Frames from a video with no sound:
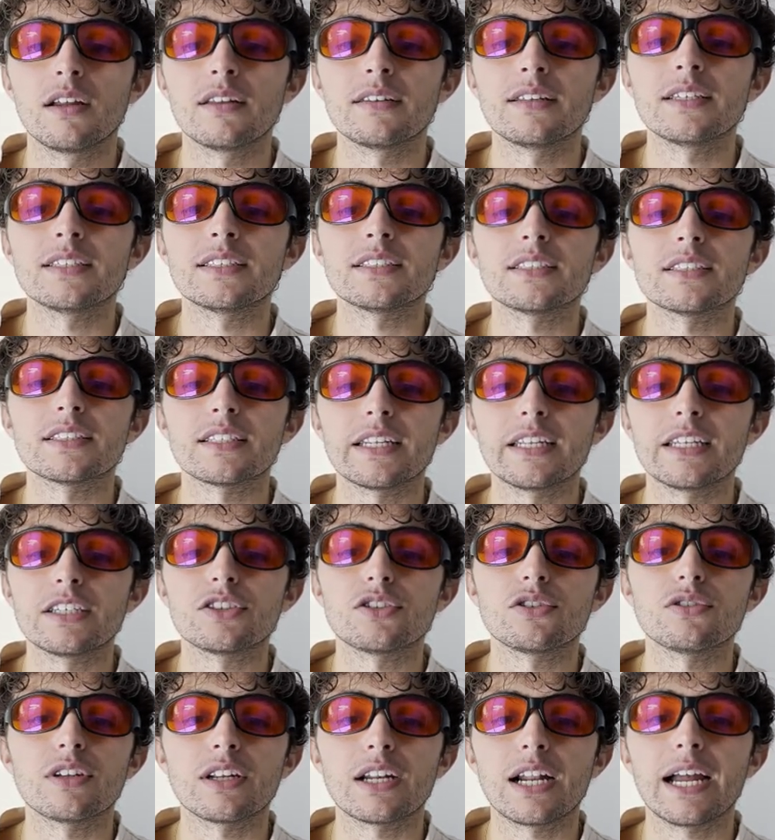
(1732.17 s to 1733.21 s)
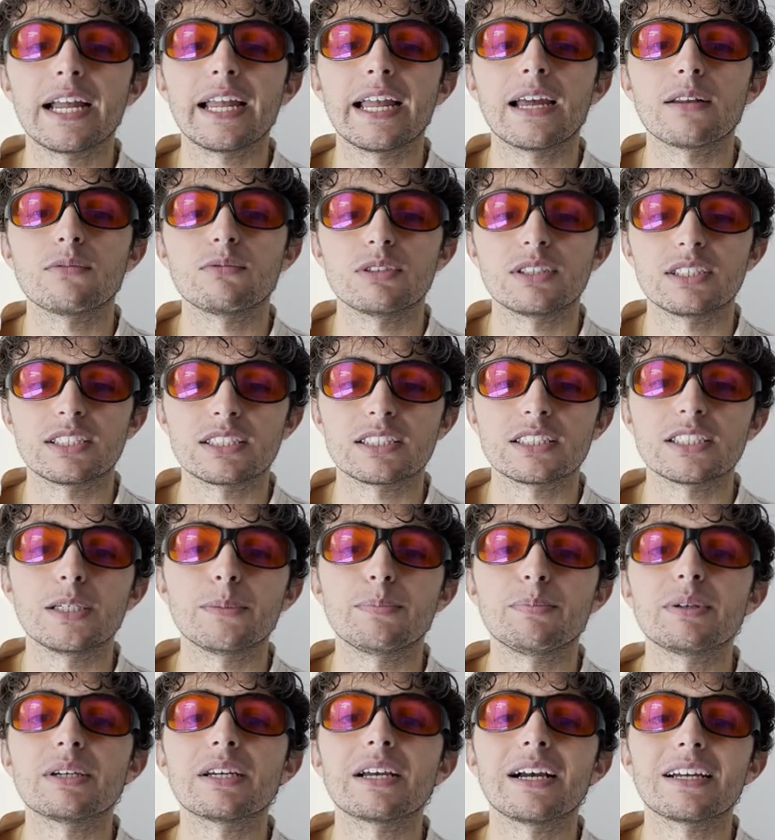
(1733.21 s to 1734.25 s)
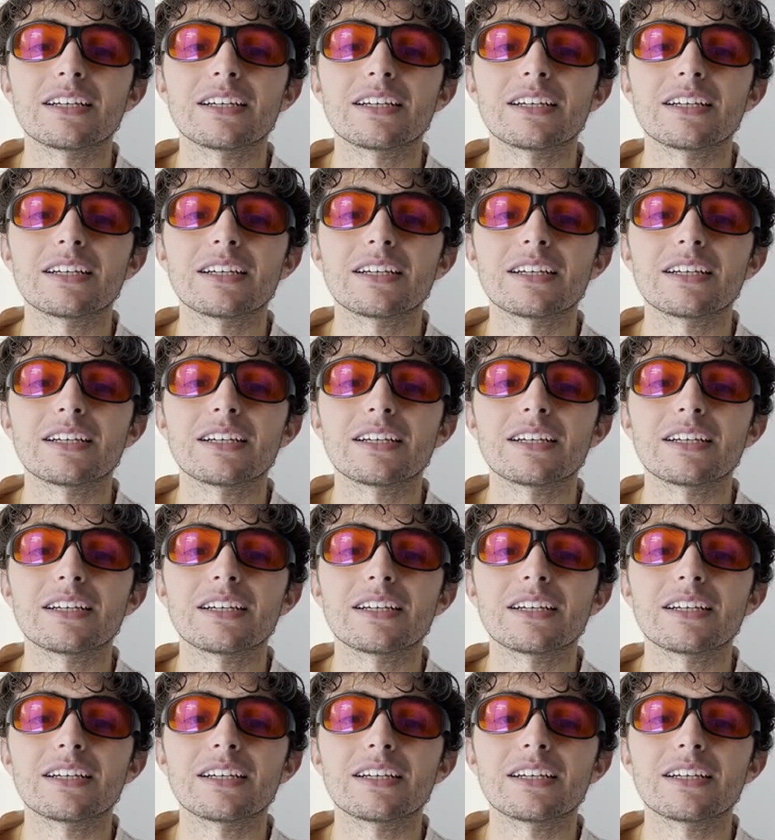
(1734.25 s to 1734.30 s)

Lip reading: This is an issue that I had with sleeping.